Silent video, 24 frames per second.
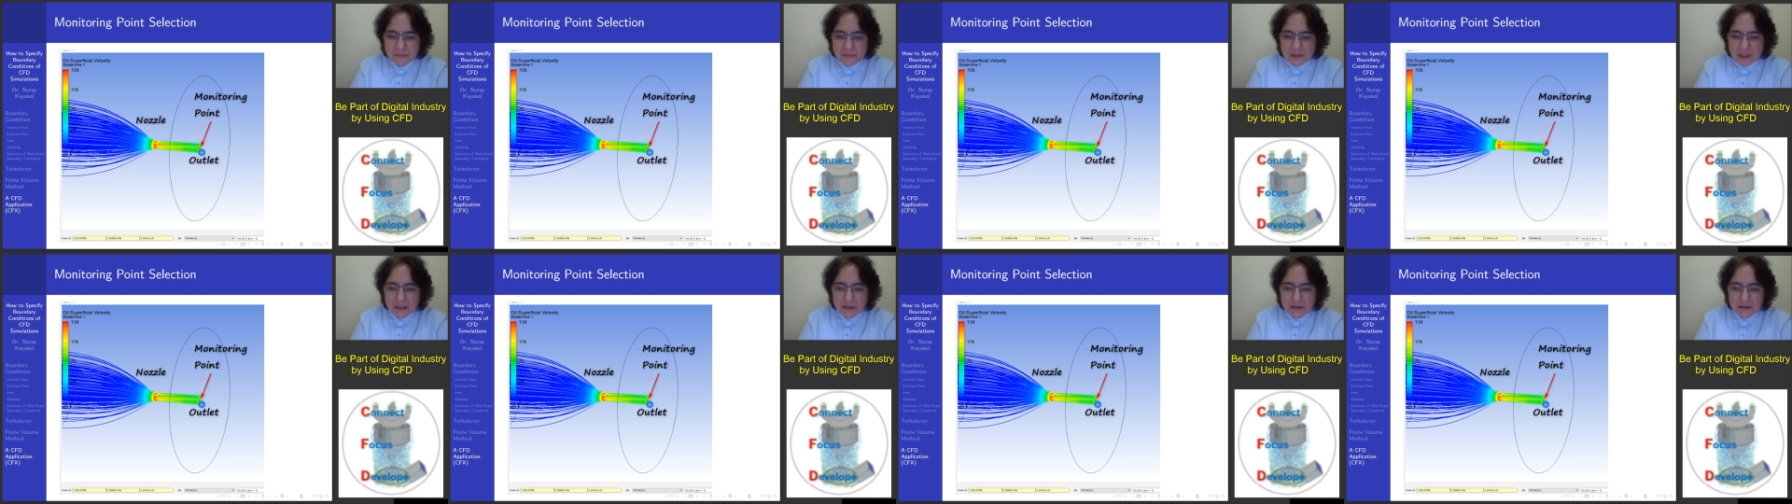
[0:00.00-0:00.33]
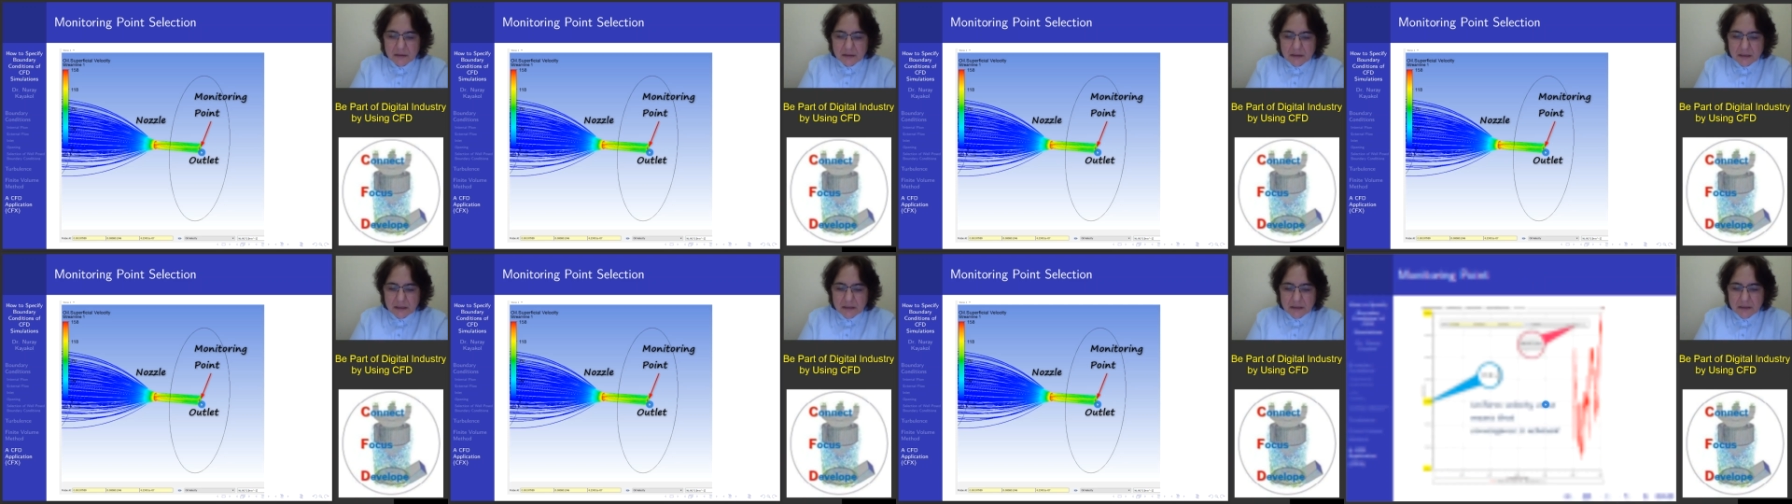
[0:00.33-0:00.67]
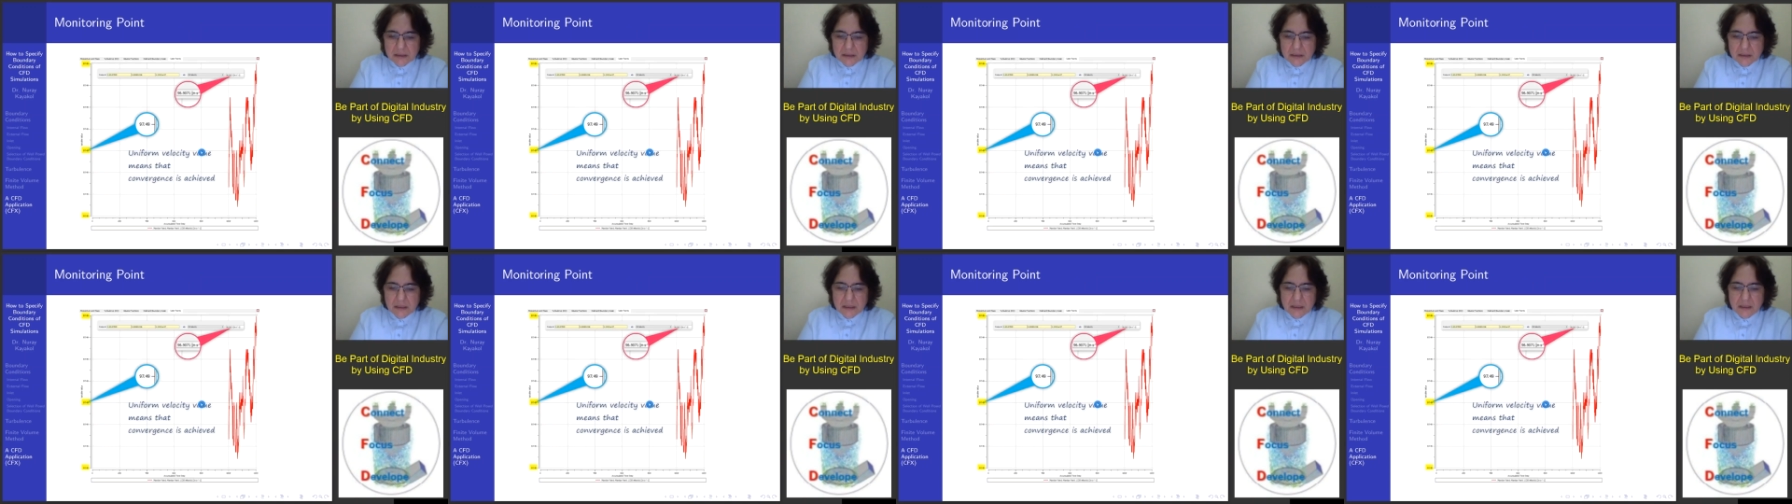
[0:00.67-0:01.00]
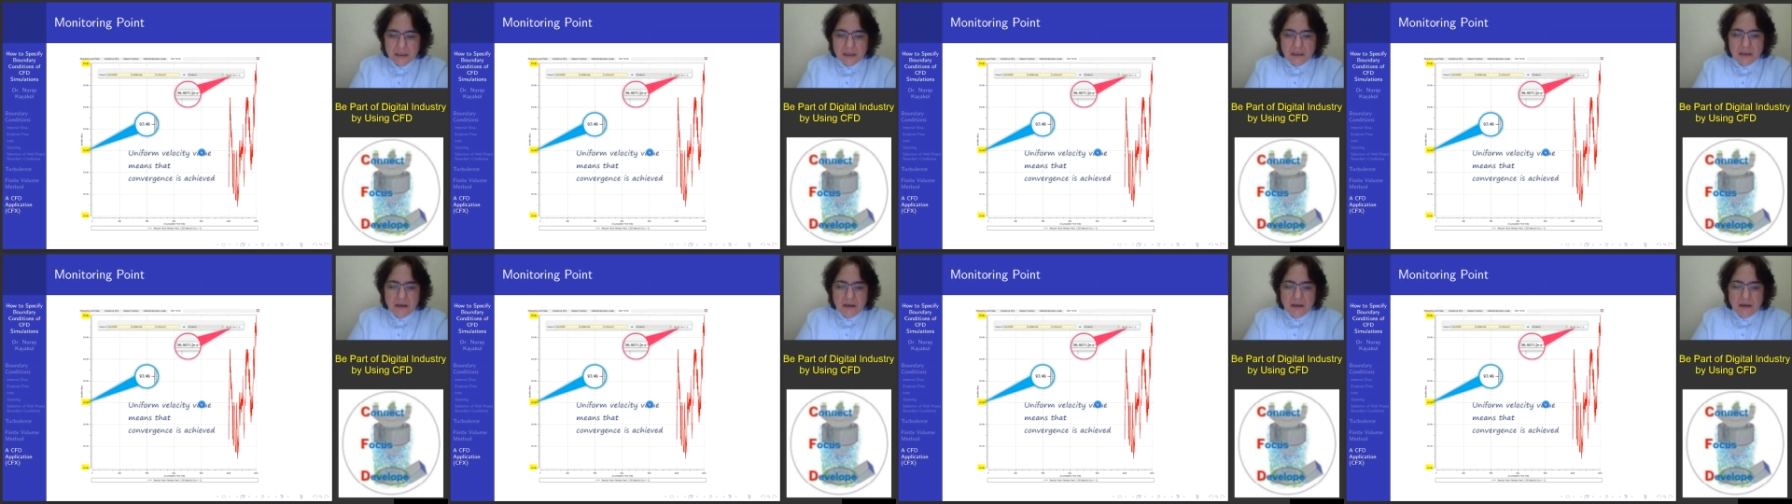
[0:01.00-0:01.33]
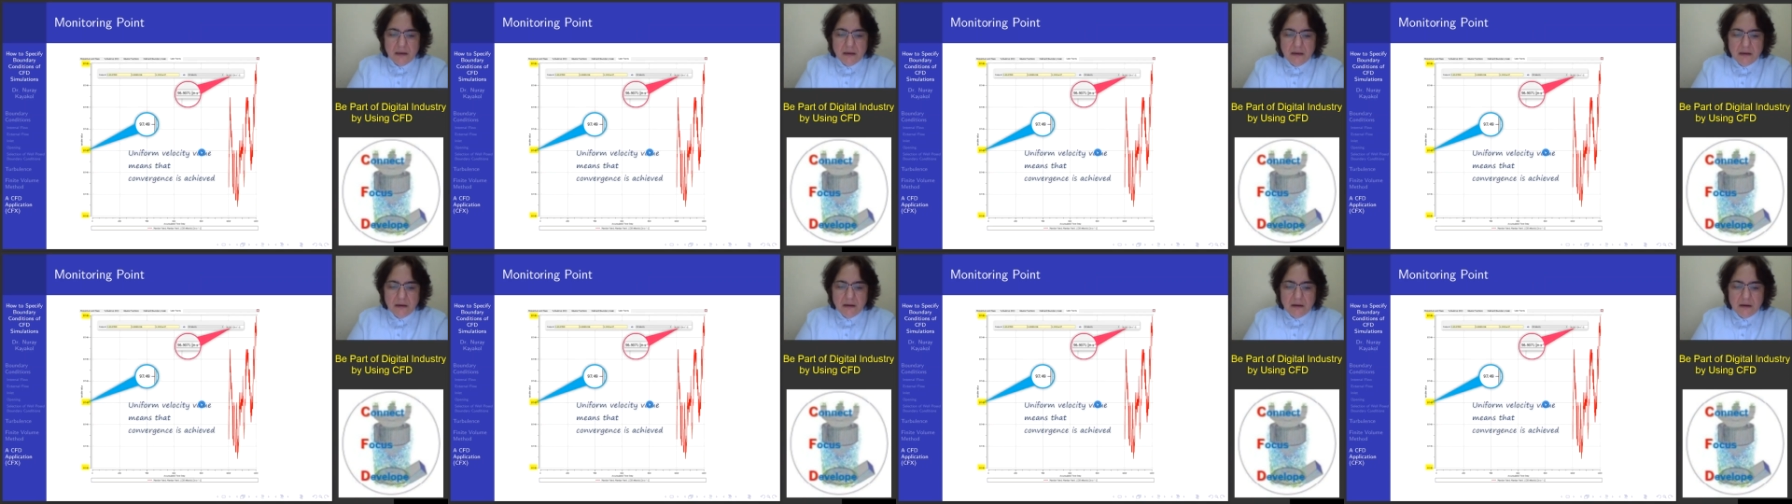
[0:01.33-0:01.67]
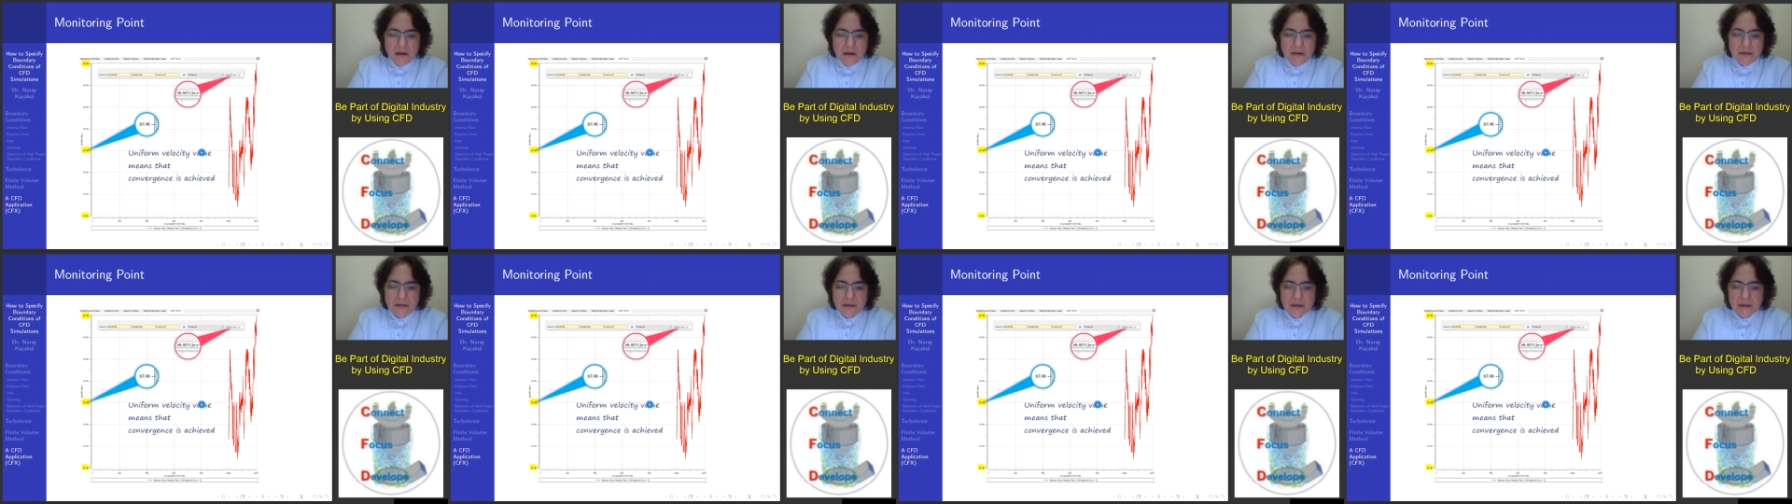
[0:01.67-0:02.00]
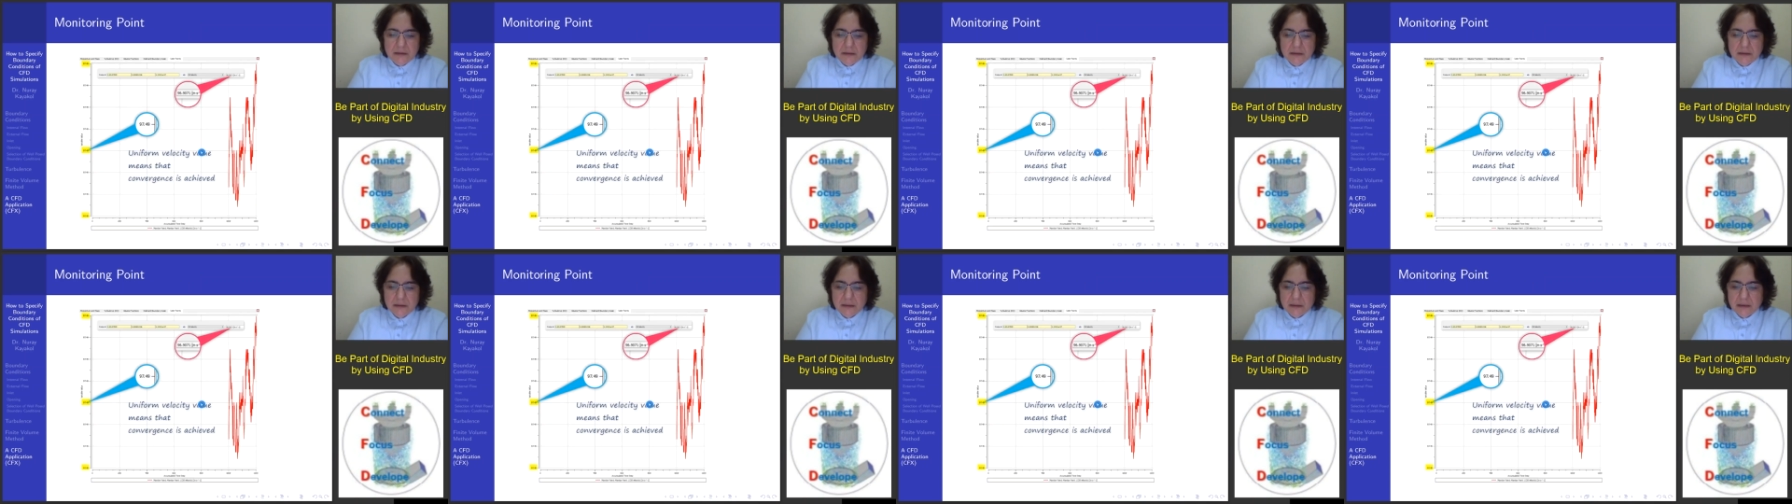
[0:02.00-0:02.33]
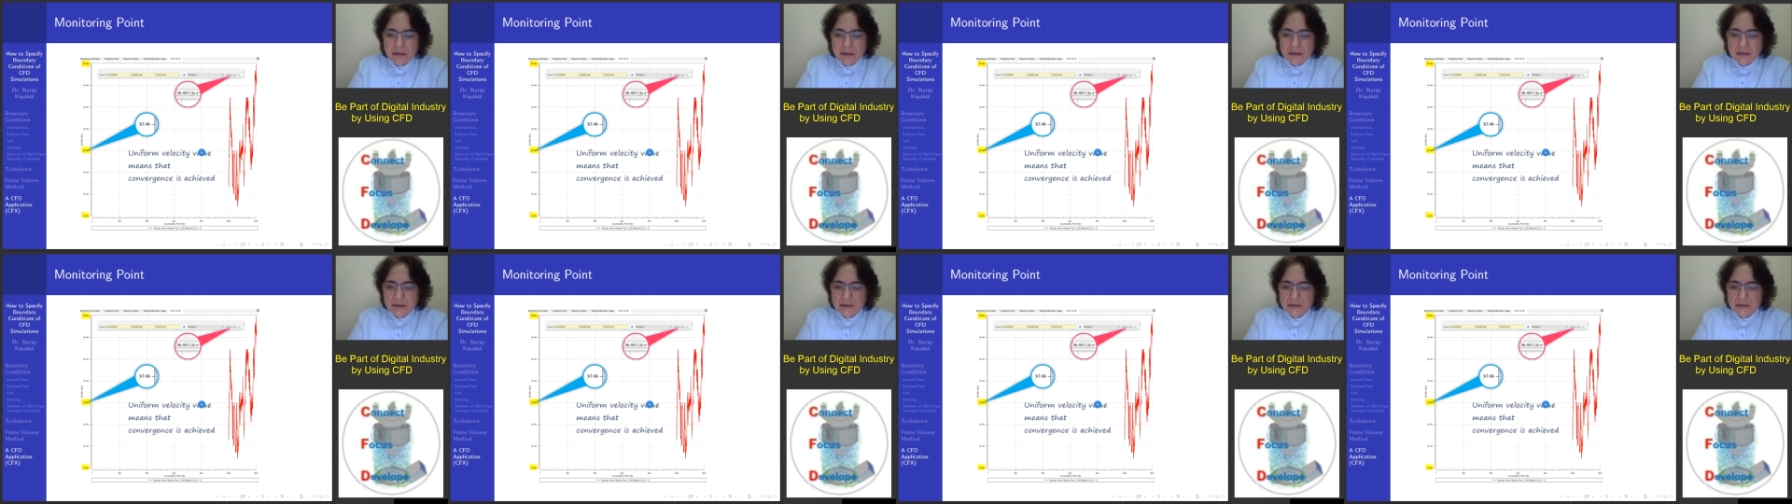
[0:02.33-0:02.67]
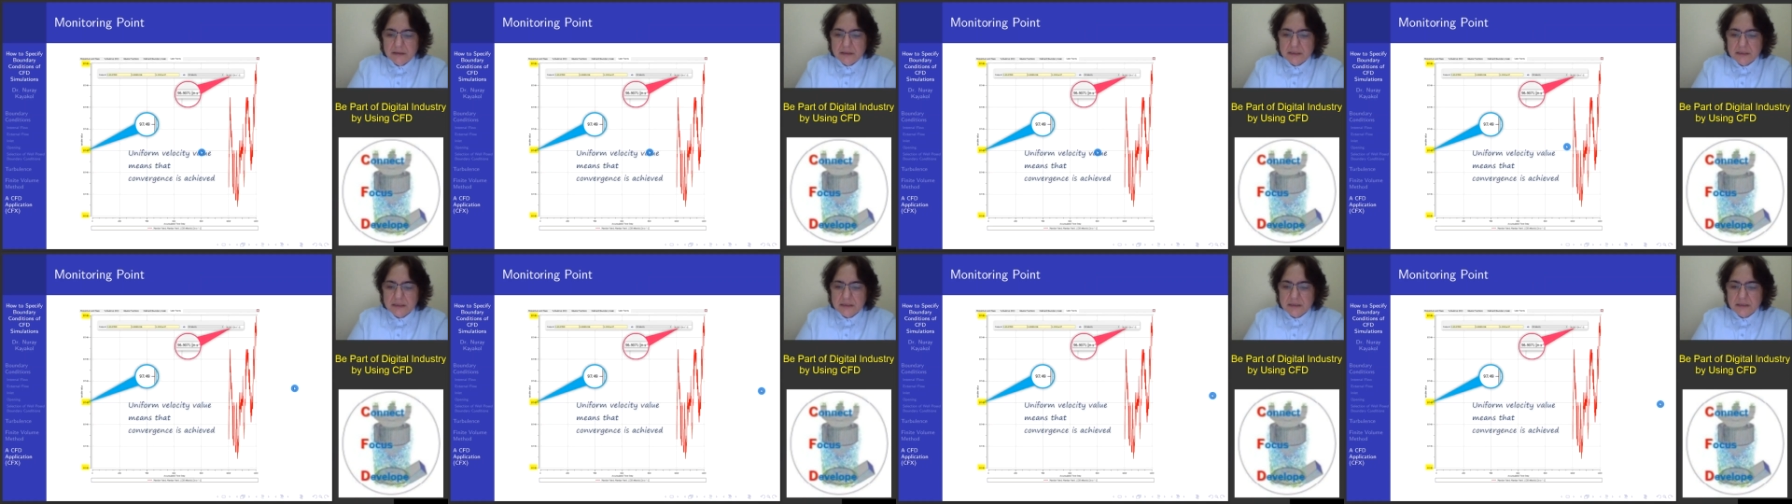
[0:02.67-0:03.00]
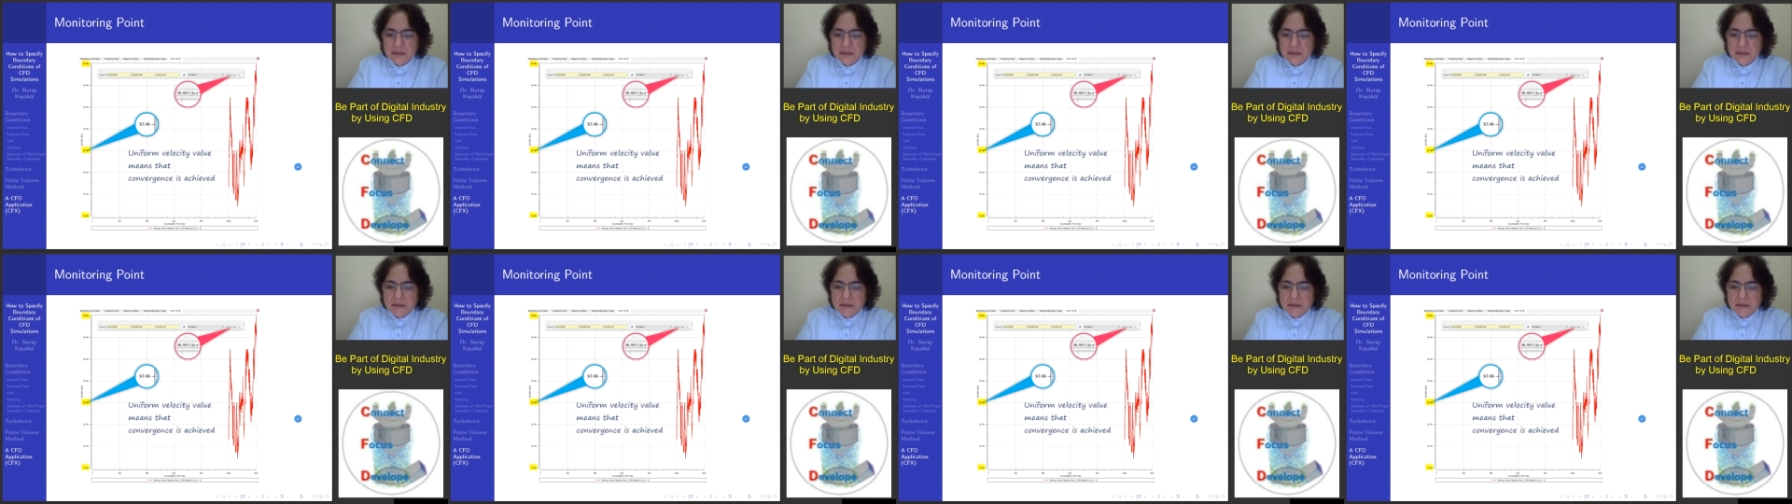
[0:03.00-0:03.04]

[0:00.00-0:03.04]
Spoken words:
Then I run the case